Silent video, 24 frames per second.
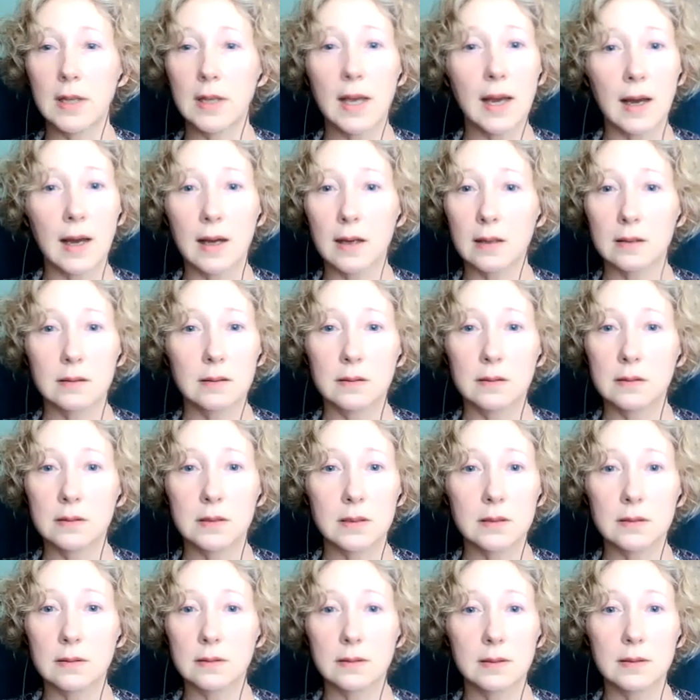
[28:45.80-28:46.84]
yeah
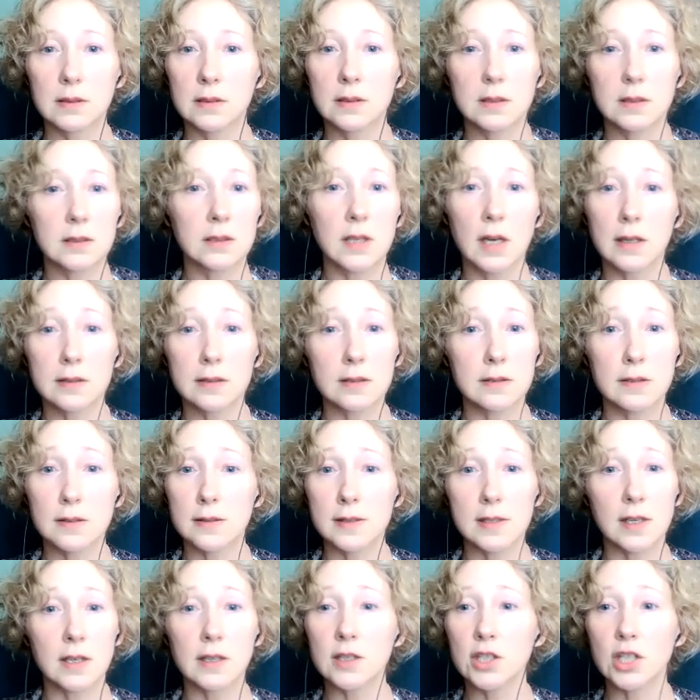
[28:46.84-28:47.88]
that's crazy.
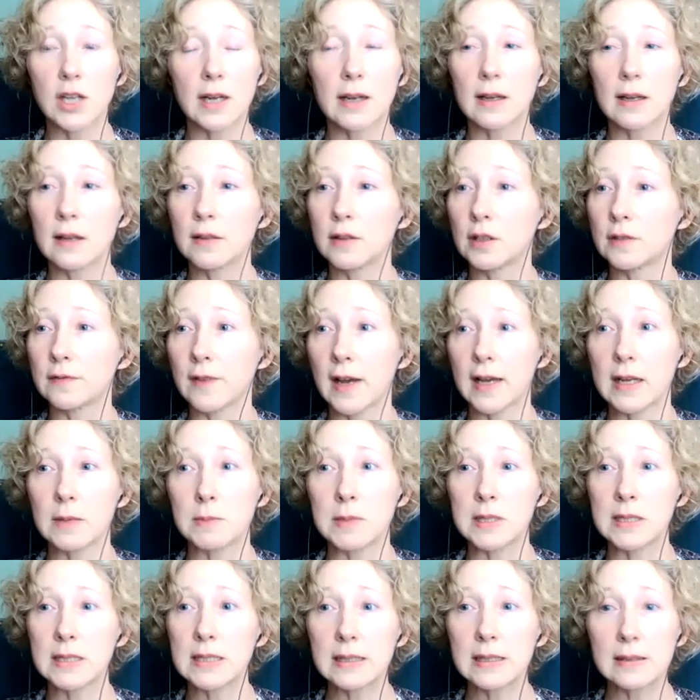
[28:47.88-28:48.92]
Doctors aren't checking their
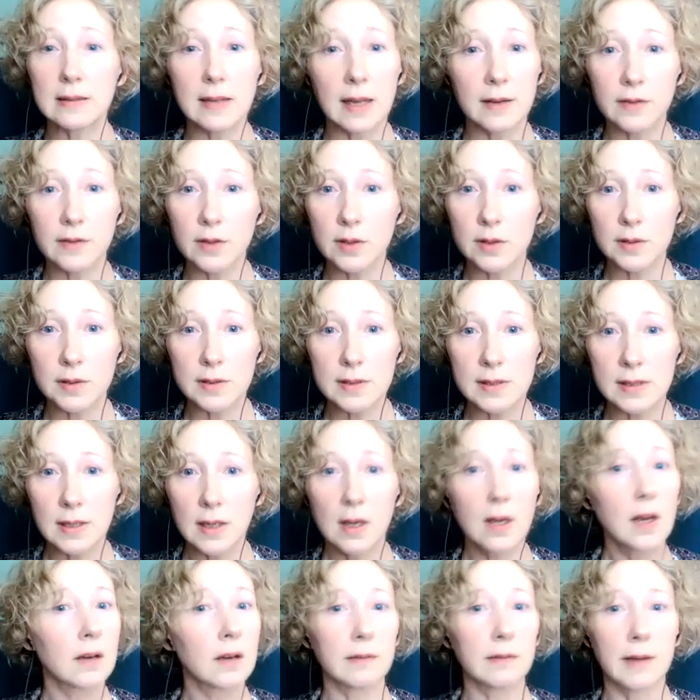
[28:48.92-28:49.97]
vitamin D levels,
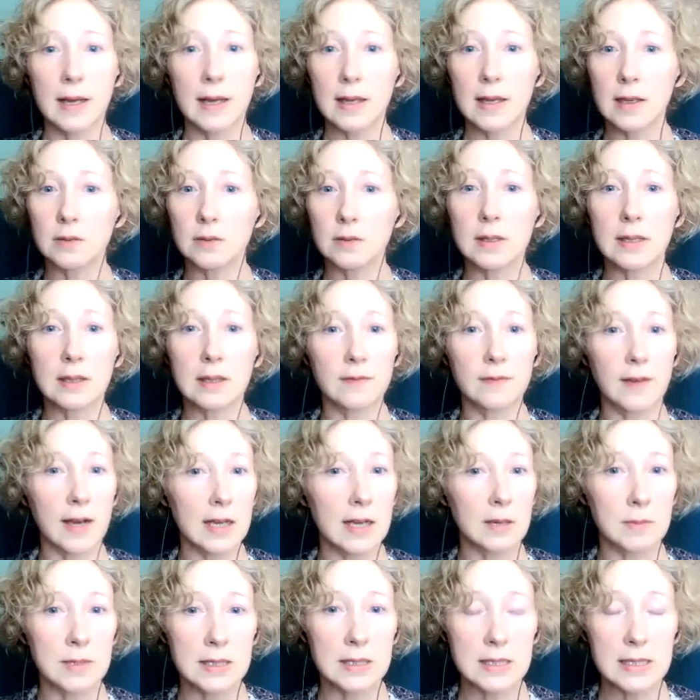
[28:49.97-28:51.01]
right? You need
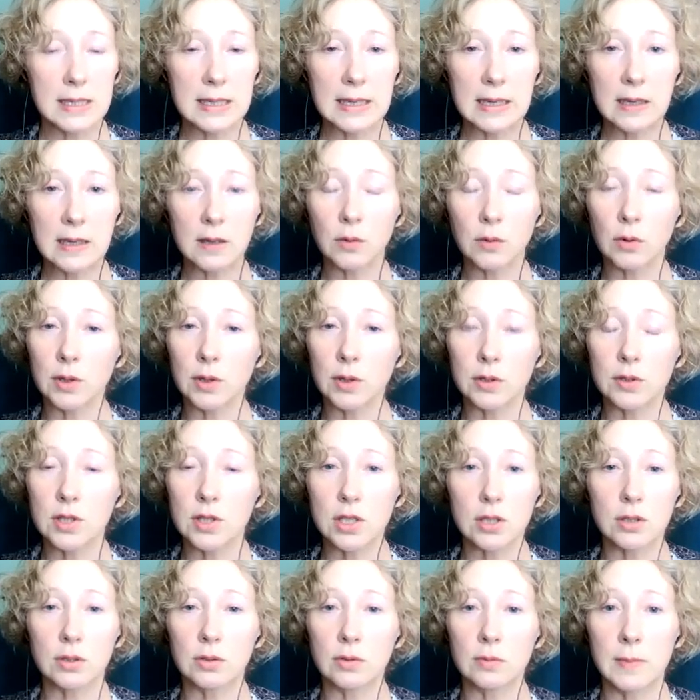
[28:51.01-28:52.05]
vitamin D in order
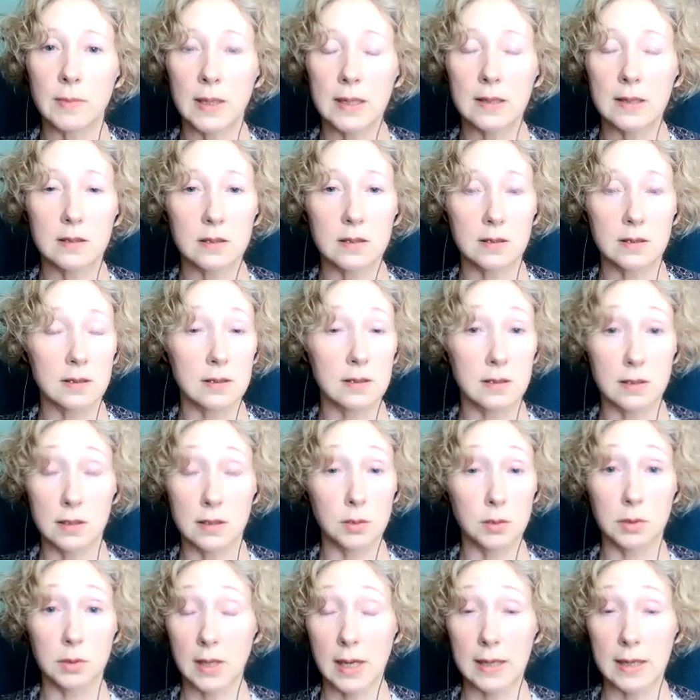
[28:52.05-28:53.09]
to make to
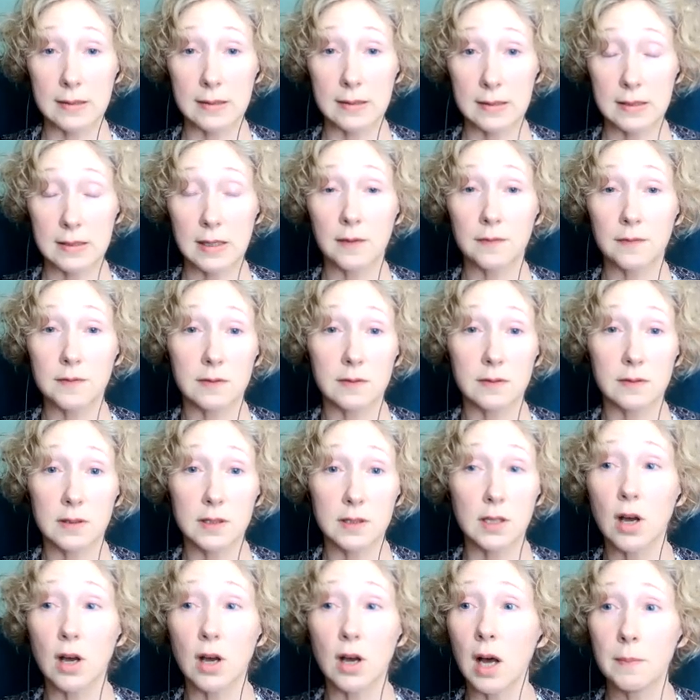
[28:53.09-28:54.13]
do a lot of stuff
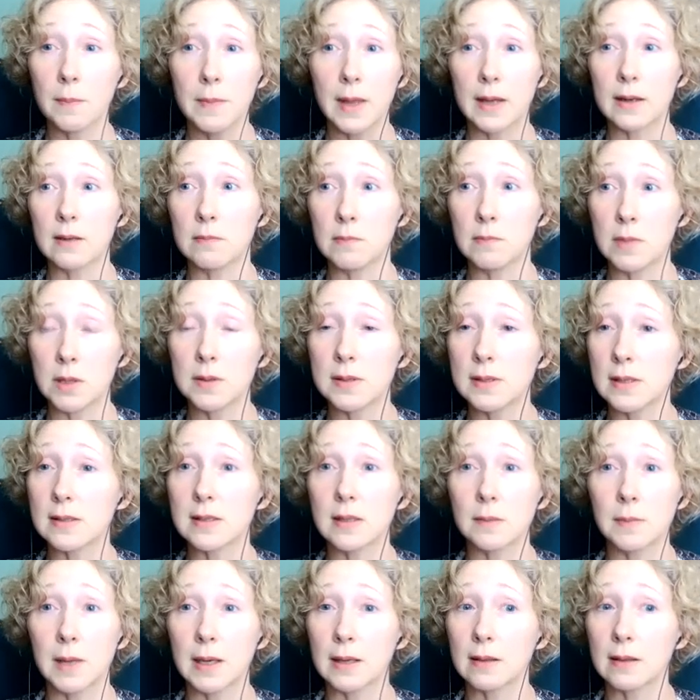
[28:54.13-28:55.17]
to, to calm that immune
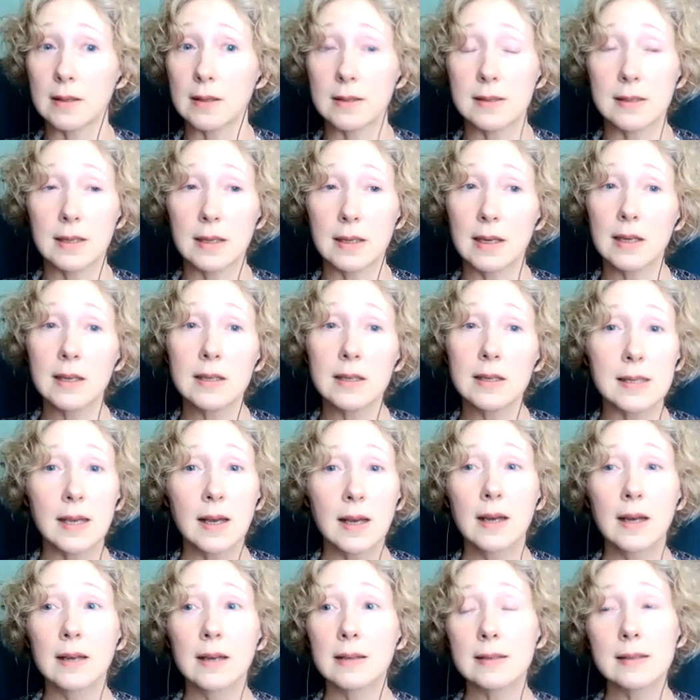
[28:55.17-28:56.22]
system. Like these
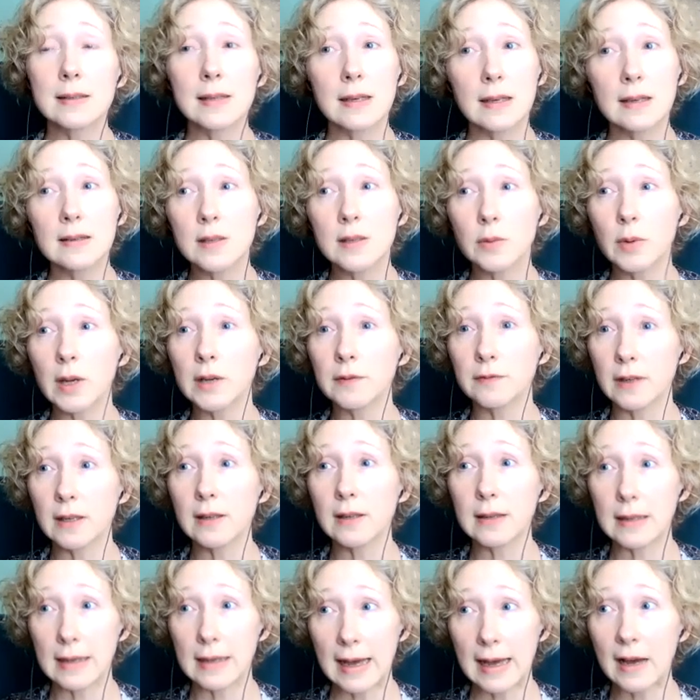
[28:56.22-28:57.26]
kids, these kids, quite
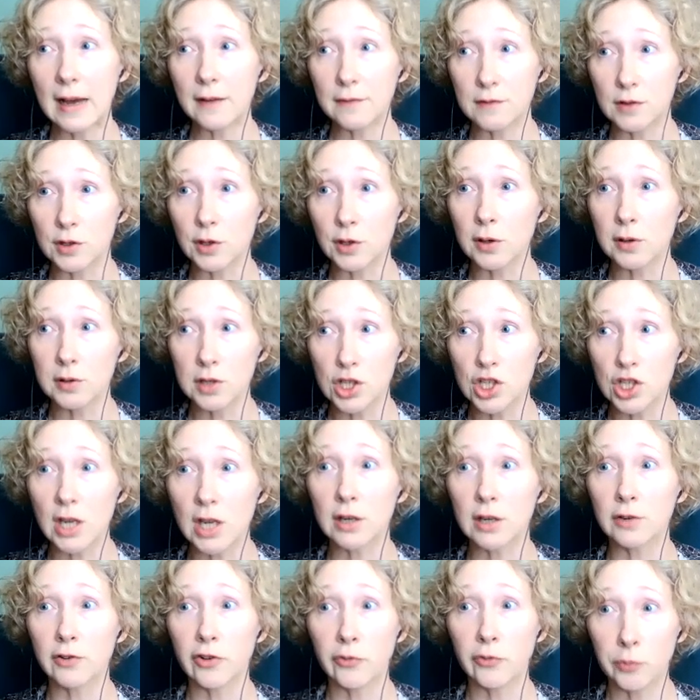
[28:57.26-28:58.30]
frankly, have
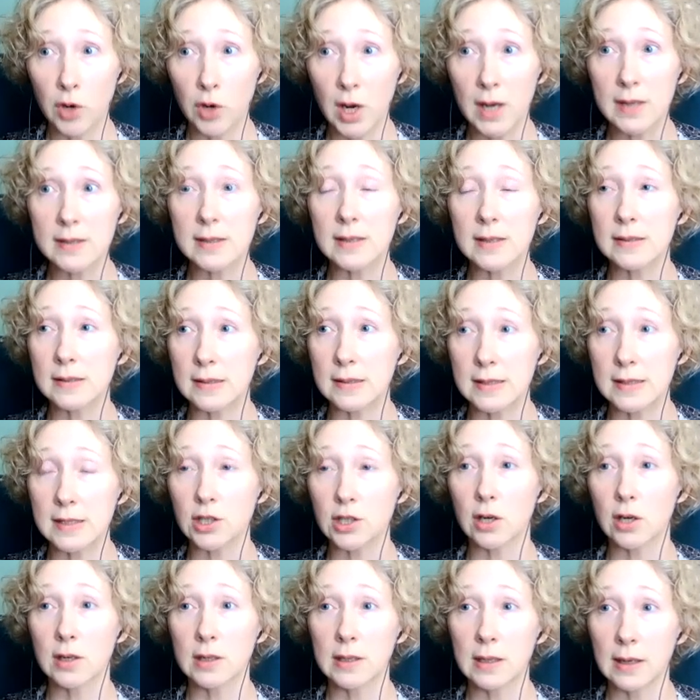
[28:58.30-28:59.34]
neurodegenerative processes
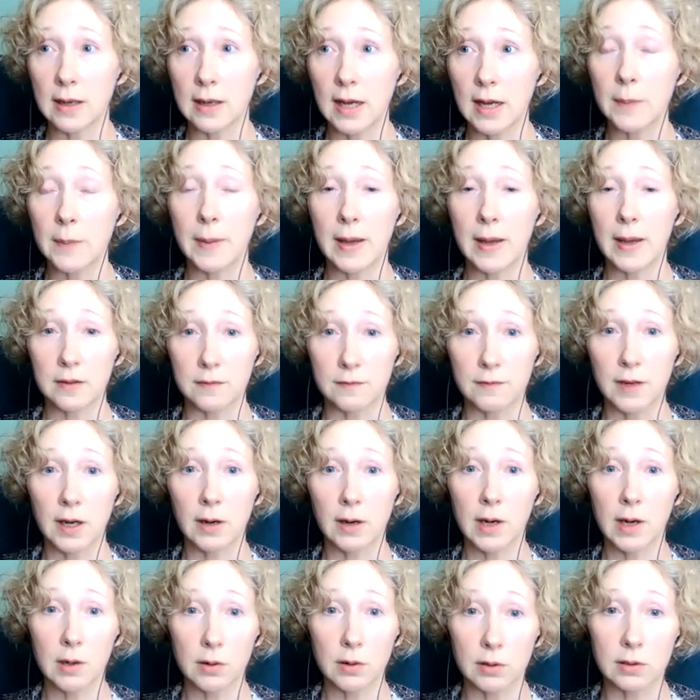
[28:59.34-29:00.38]
starting up at a
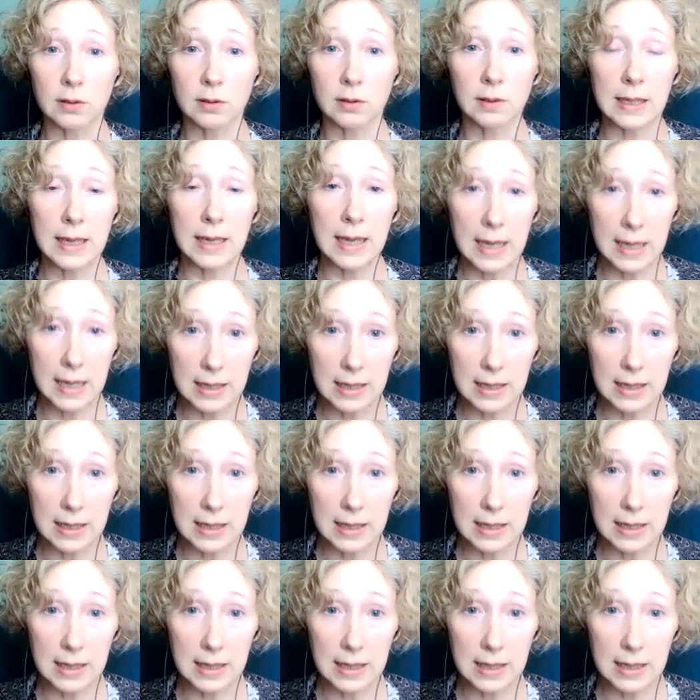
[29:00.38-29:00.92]
very early